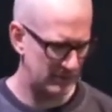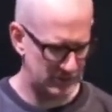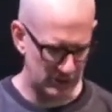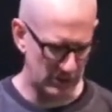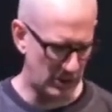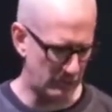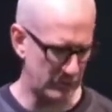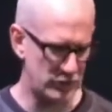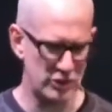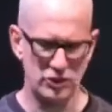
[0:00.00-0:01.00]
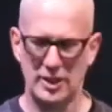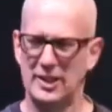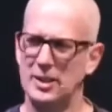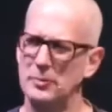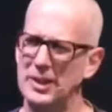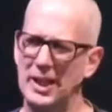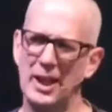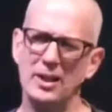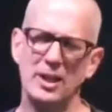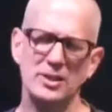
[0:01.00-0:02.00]
Started off with chit-chat, and I'm like,
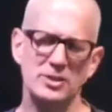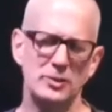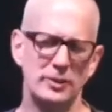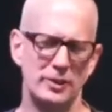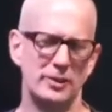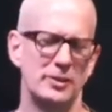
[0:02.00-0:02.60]
how you guys doing?